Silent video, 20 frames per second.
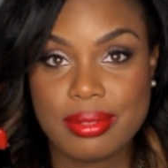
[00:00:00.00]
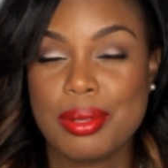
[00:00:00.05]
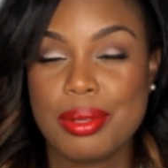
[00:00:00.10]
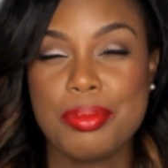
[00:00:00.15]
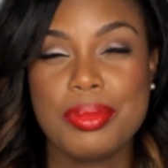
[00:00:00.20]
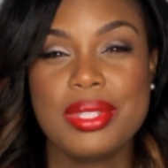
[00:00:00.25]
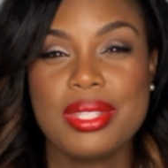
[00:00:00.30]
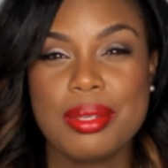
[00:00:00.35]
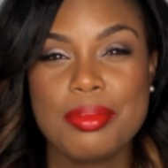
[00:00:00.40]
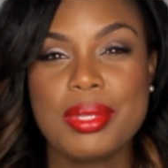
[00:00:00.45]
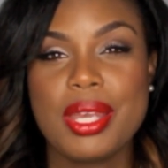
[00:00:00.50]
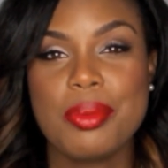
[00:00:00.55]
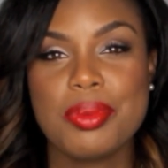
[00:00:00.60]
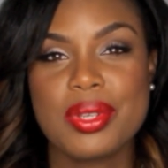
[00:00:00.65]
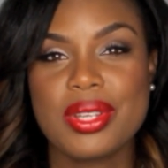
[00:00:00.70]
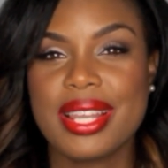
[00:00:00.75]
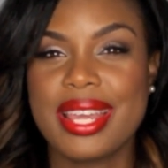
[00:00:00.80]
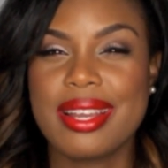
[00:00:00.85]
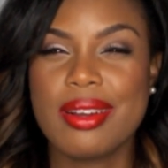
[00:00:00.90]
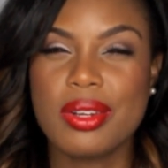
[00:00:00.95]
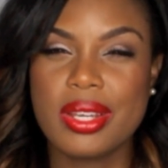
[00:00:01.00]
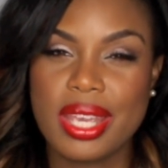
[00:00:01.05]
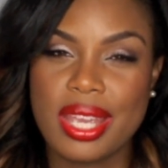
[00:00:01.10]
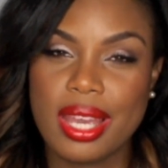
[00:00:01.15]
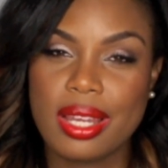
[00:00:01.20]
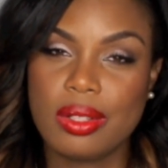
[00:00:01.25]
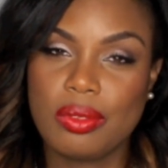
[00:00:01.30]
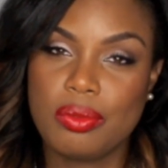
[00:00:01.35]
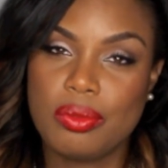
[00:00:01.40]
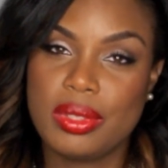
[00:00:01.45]
Some, sometimes you're like,
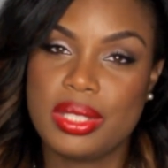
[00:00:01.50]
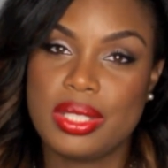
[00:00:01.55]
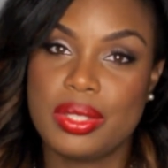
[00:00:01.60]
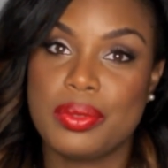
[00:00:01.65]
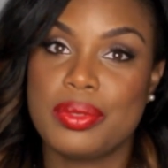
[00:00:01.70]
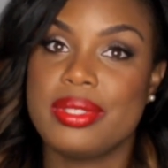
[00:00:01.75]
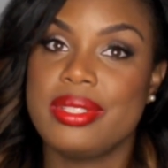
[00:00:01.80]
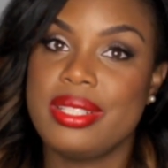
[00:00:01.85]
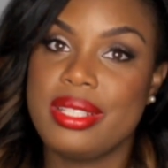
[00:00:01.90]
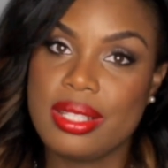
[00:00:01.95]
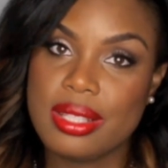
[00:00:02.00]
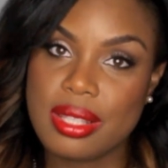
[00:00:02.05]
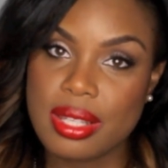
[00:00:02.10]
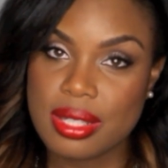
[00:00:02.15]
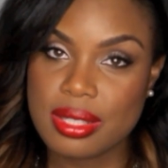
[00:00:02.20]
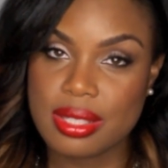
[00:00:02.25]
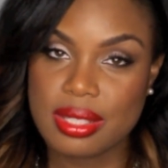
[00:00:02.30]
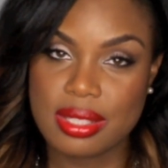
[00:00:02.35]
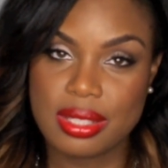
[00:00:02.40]
okay, I don't, really don't need this.